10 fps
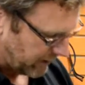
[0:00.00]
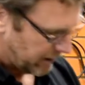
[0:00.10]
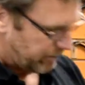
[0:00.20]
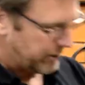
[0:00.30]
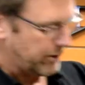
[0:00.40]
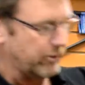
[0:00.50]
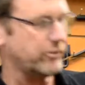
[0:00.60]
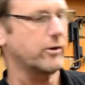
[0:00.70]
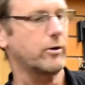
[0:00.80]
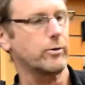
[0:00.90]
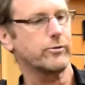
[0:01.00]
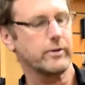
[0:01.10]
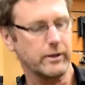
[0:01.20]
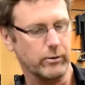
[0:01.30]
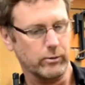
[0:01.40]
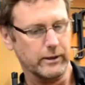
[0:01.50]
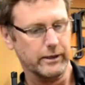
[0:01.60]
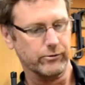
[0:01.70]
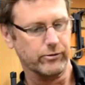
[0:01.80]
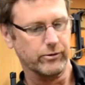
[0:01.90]
But it also holds the whole inner
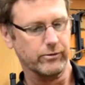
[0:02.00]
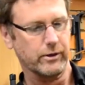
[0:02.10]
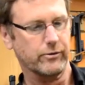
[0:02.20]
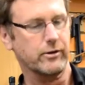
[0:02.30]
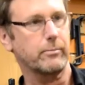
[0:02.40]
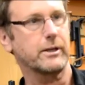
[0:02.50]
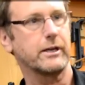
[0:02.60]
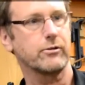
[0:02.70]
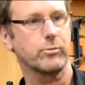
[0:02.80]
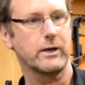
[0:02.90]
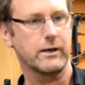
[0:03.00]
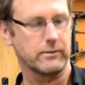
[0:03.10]
assembly in as well.